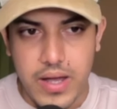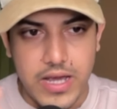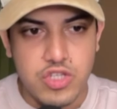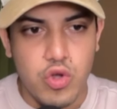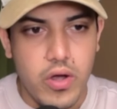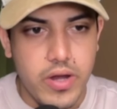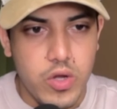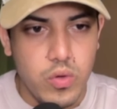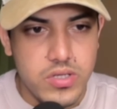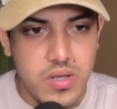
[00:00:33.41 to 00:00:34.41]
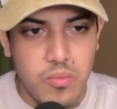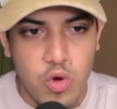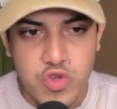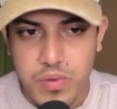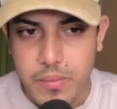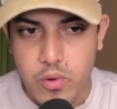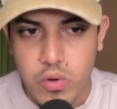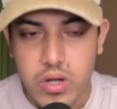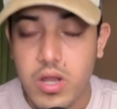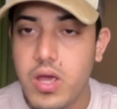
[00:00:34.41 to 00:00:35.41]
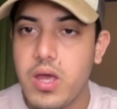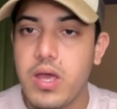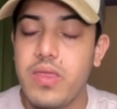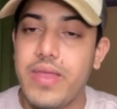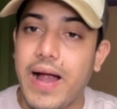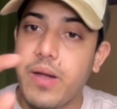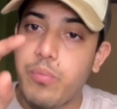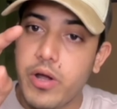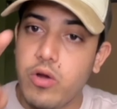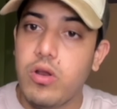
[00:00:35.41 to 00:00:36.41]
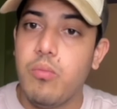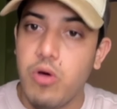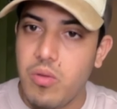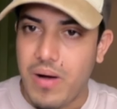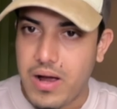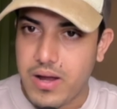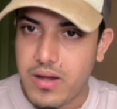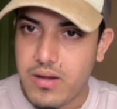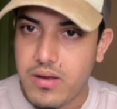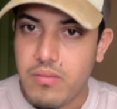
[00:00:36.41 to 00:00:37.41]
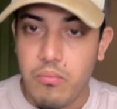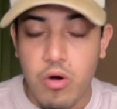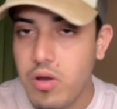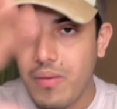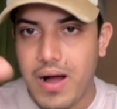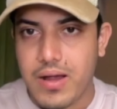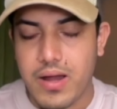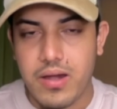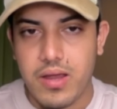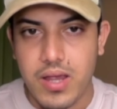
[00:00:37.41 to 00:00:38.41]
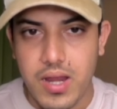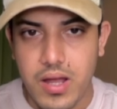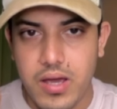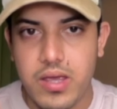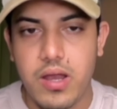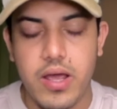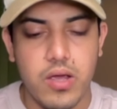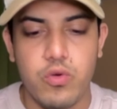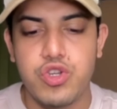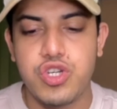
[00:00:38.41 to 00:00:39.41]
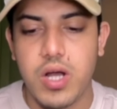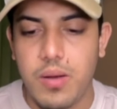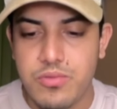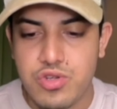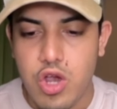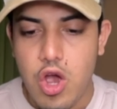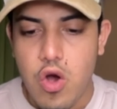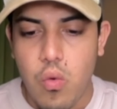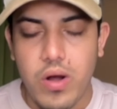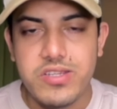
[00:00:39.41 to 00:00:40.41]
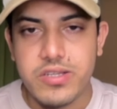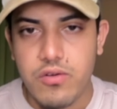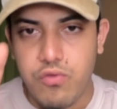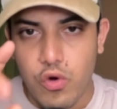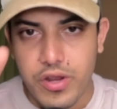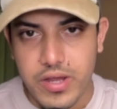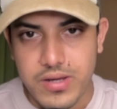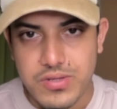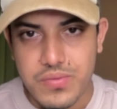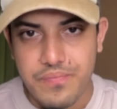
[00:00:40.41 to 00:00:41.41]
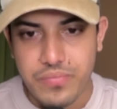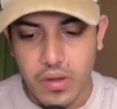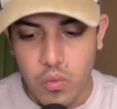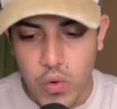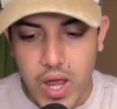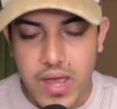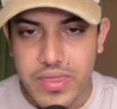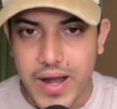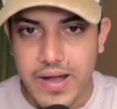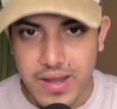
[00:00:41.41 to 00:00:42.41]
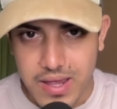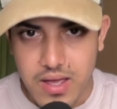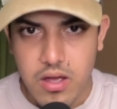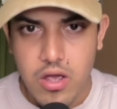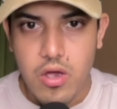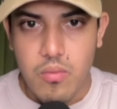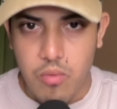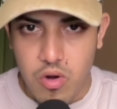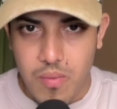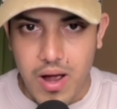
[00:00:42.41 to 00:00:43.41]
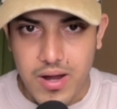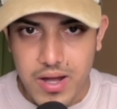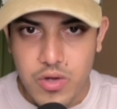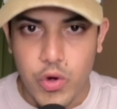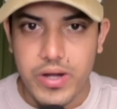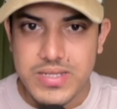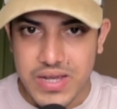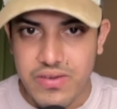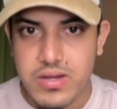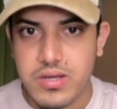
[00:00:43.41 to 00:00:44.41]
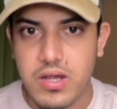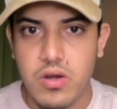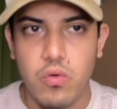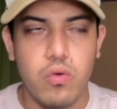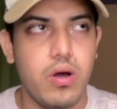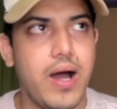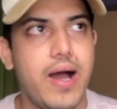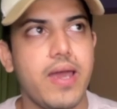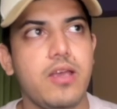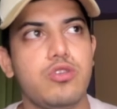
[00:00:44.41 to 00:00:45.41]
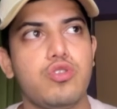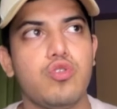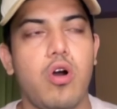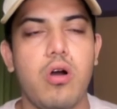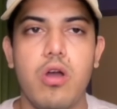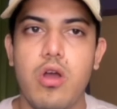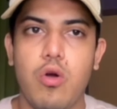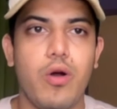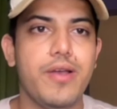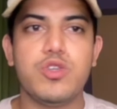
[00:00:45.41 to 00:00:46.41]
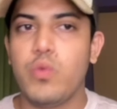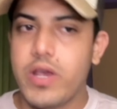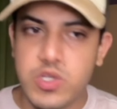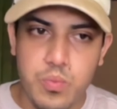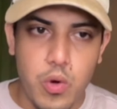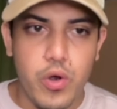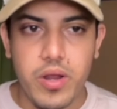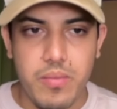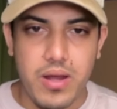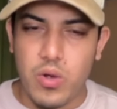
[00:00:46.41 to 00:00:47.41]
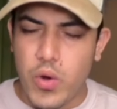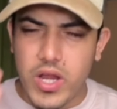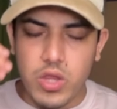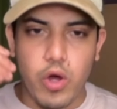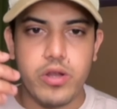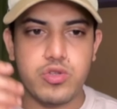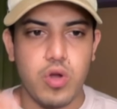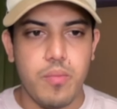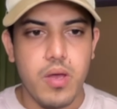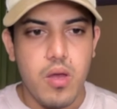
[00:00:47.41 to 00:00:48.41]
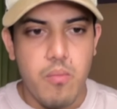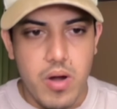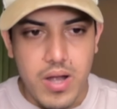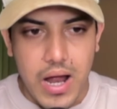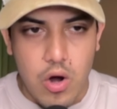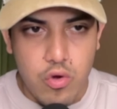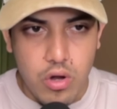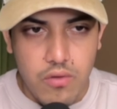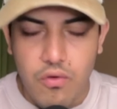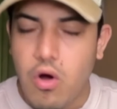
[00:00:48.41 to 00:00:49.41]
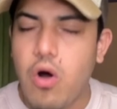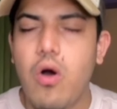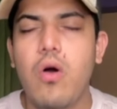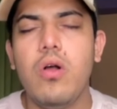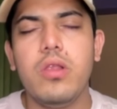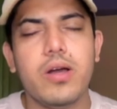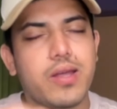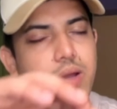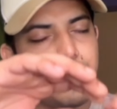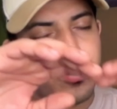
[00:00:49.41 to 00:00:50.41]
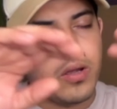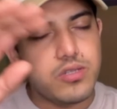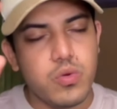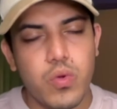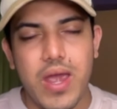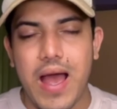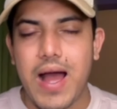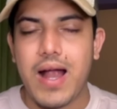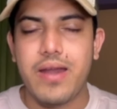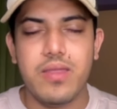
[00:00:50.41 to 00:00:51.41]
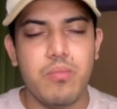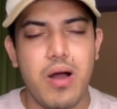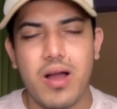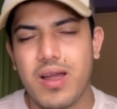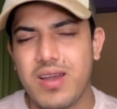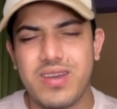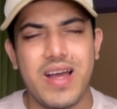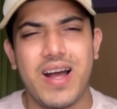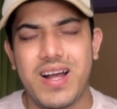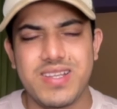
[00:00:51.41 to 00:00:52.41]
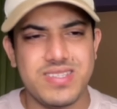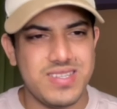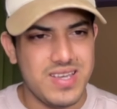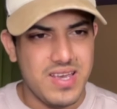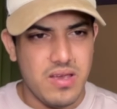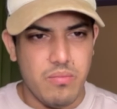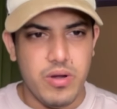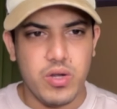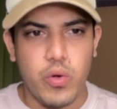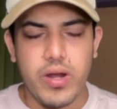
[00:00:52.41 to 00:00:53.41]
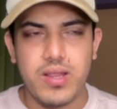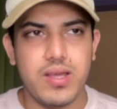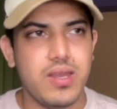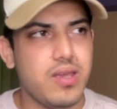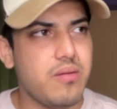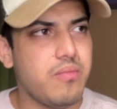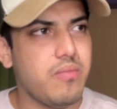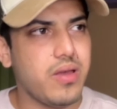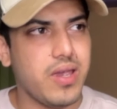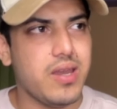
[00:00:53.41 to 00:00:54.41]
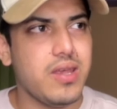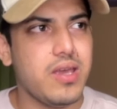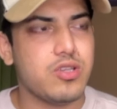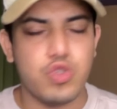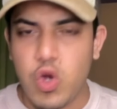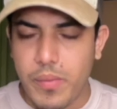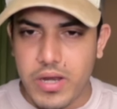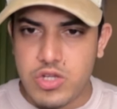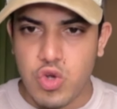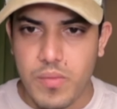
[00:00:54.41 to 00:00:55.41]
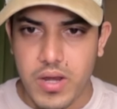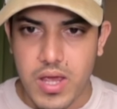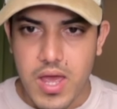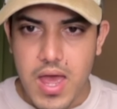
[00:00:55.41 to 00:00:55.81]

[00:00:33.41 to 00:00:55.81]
I saw it was the most pumped token in that particular bull market in a year, like, which comes once in a 4 years. We are in that year, bull market 2017. I saw coins were exploding, man, going non-stop. But out of all the cryptocurrency we had in the market, Dash, Bitcoin, Ethereum, ADA, so many,